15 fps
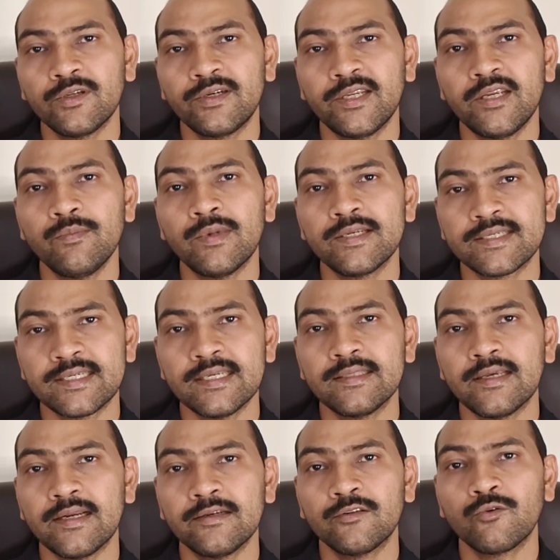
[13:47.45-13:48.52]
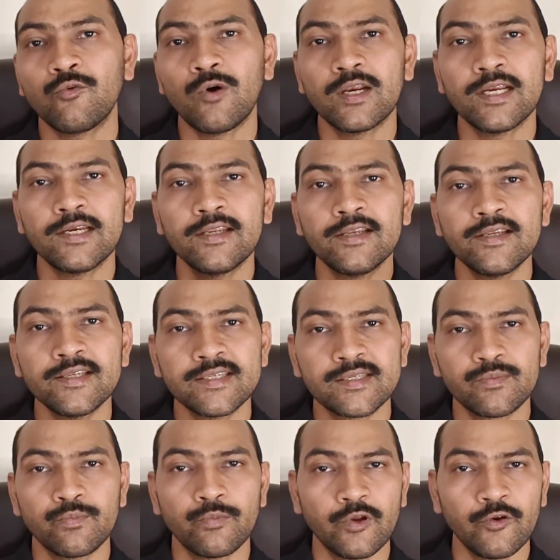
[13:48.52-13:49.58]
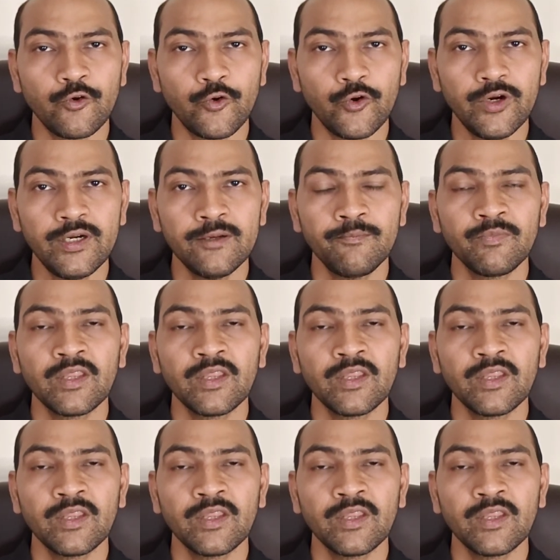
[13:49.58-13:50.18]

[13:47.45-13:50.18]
team and see that the quality is good.